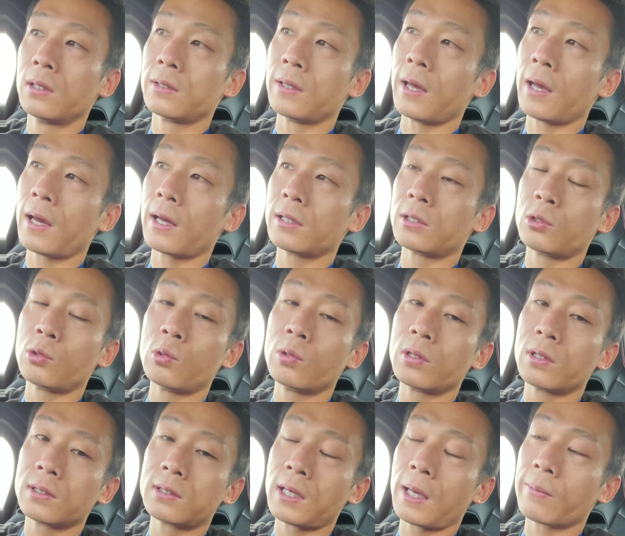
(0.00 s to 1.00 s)
They had two
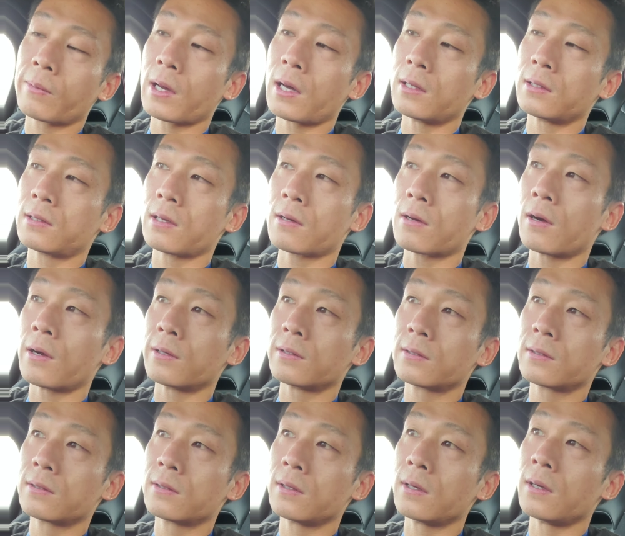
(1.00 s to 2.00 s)
of the same kinds of
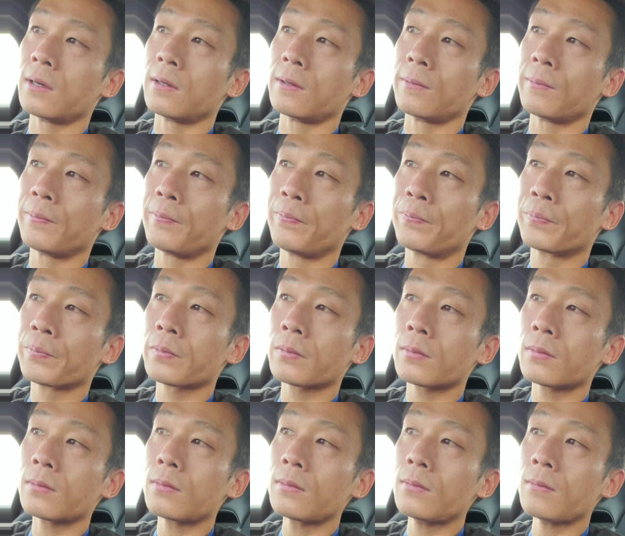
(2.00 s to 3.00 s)
cars, and
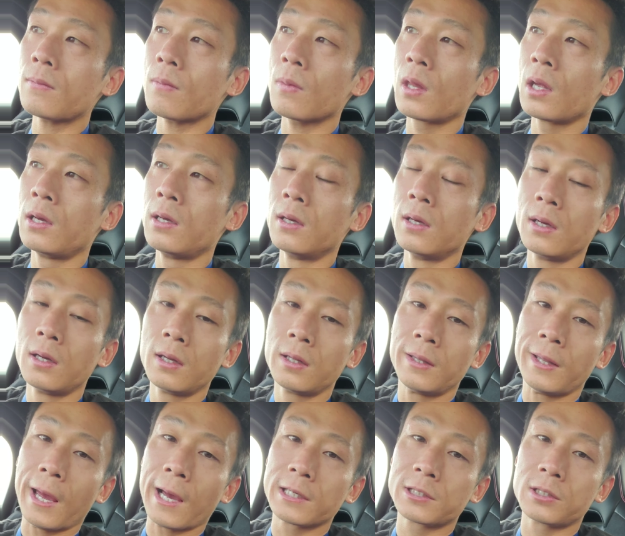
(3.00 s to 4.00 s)

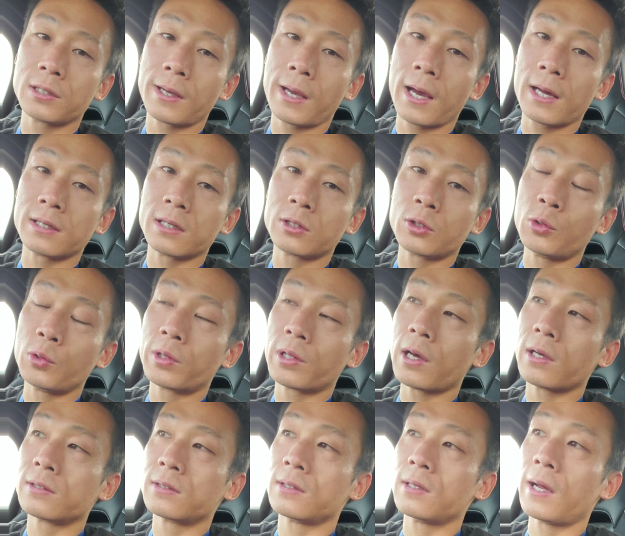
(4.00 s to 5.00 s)
they actually had the
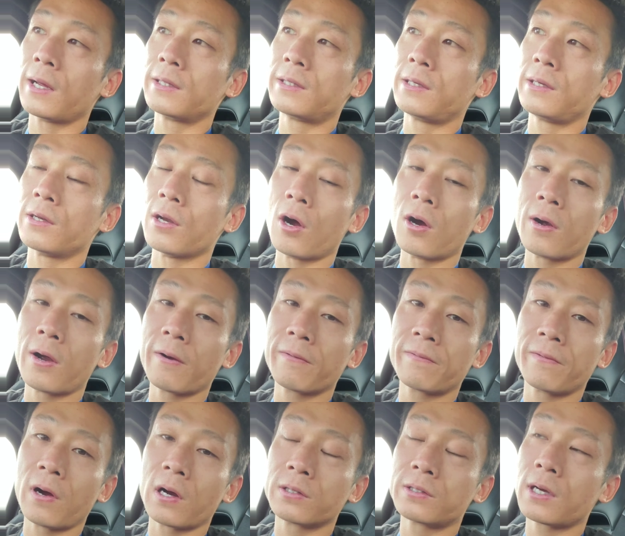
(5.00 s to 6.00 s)
2019
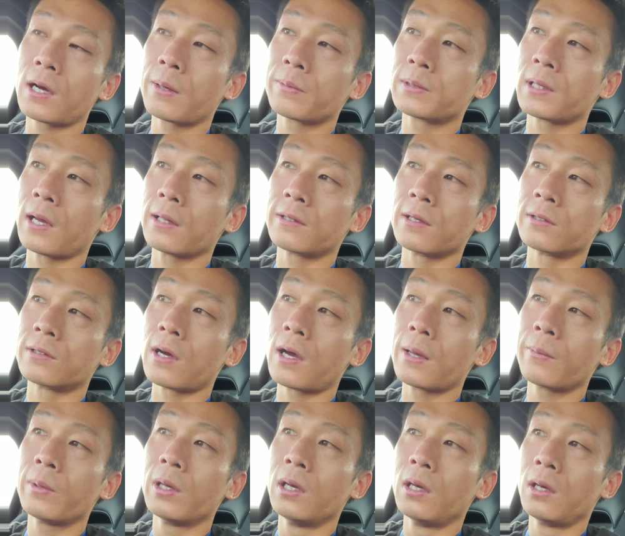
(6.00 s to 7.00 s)
RF hard tops at the
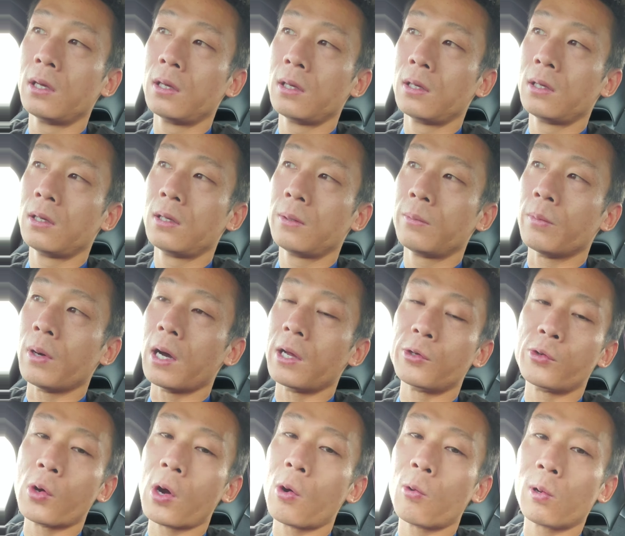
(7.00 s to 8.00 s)
time, but I
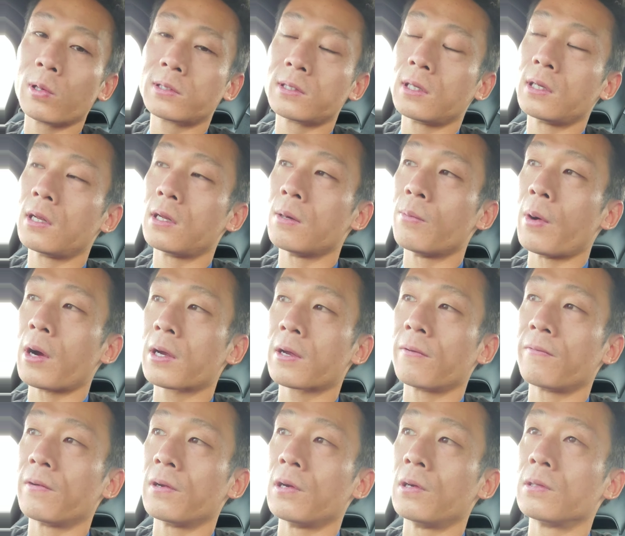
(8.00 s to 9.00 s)
knew I wasn't in a
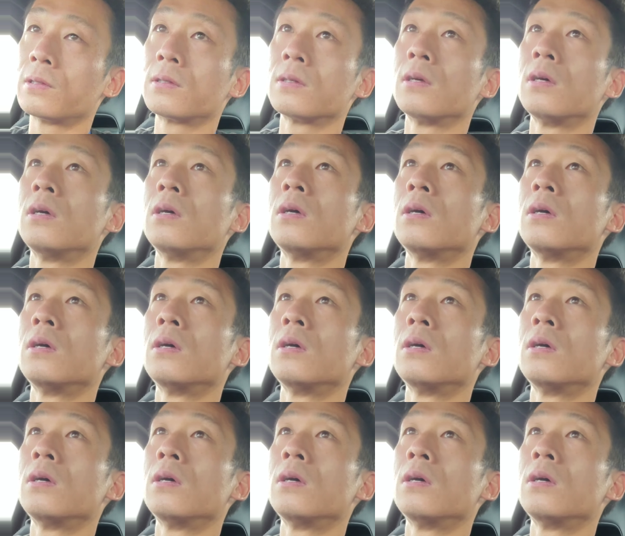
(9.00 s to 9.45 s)
market for those.